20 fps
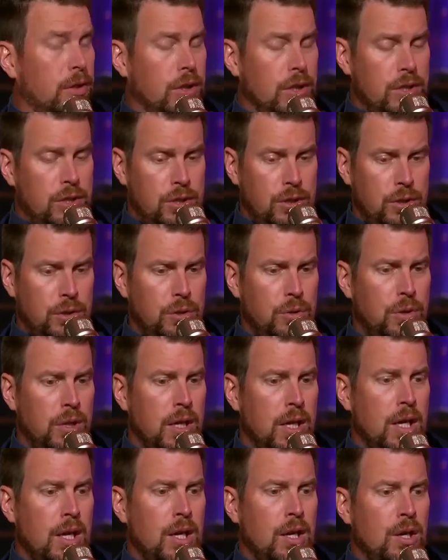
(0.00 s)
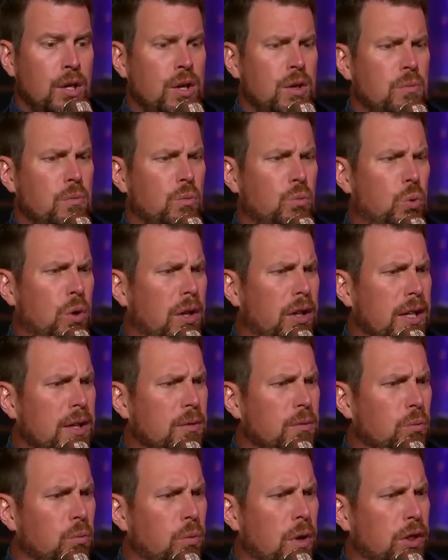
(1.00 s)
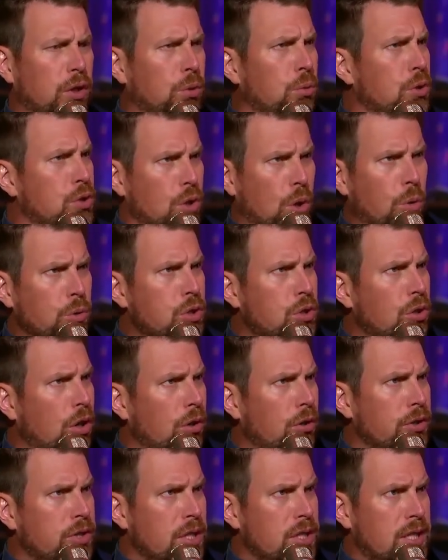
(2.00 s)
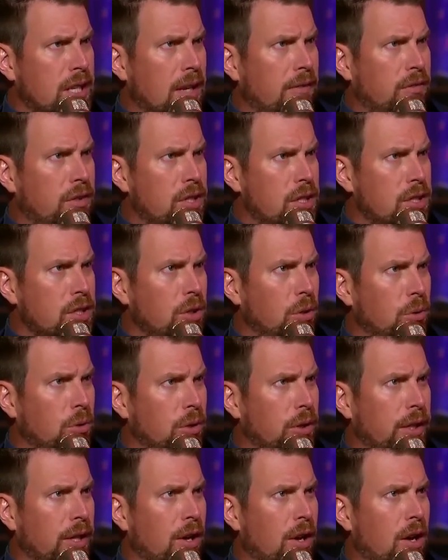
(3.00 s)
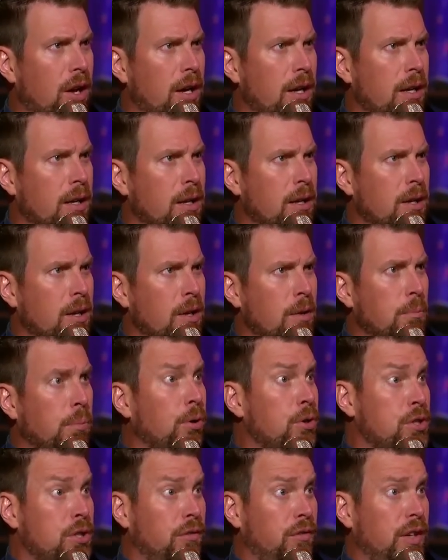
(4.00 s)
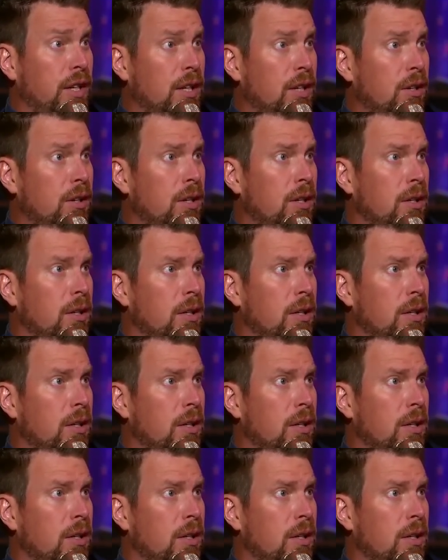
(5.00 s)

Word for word: Good dude. Really went through his own struggles in San Francisco early on, persevered.